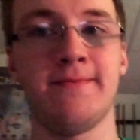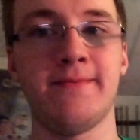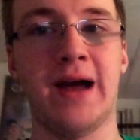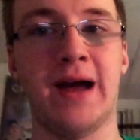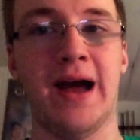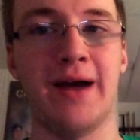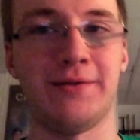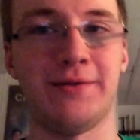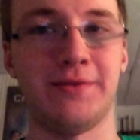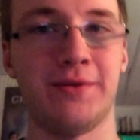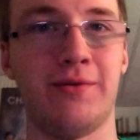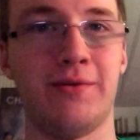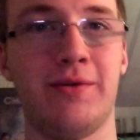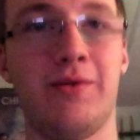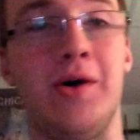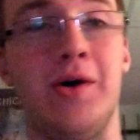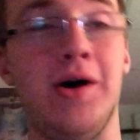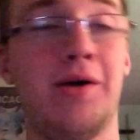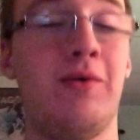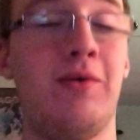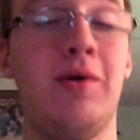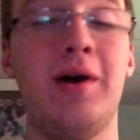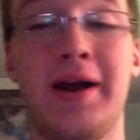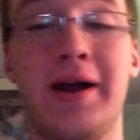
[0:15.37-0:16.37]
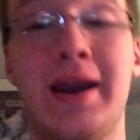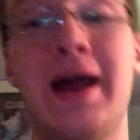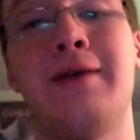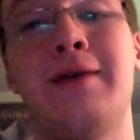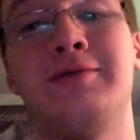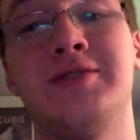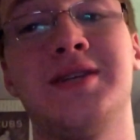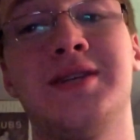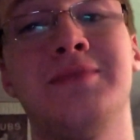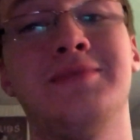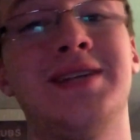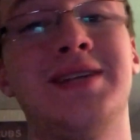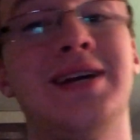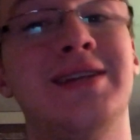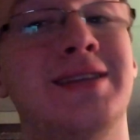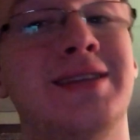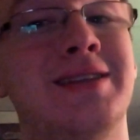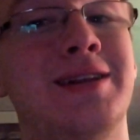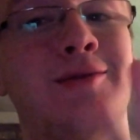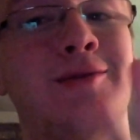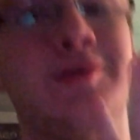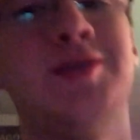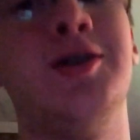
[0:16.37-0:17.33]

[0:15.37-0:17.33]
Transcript: One, I was upset that there was